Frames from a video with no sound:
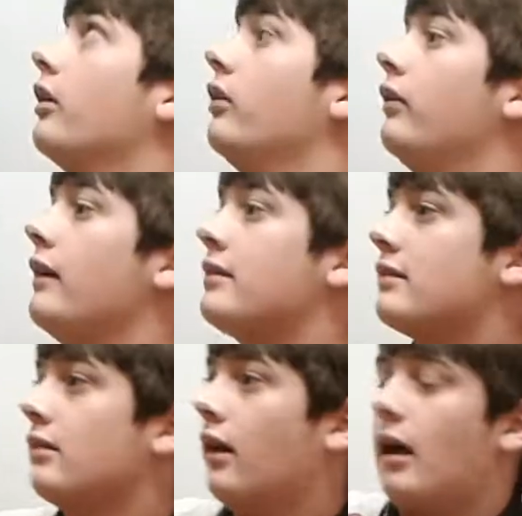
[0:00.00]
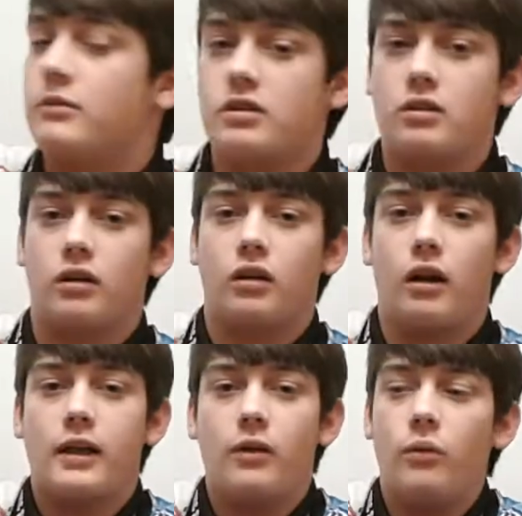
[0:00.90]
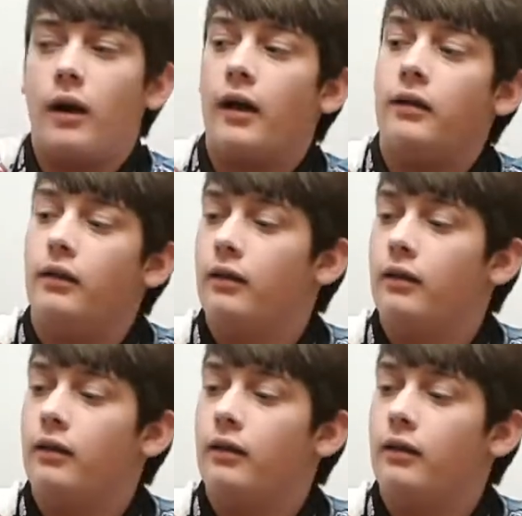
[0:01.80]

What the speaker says: to do this I'm just going to crank and wind.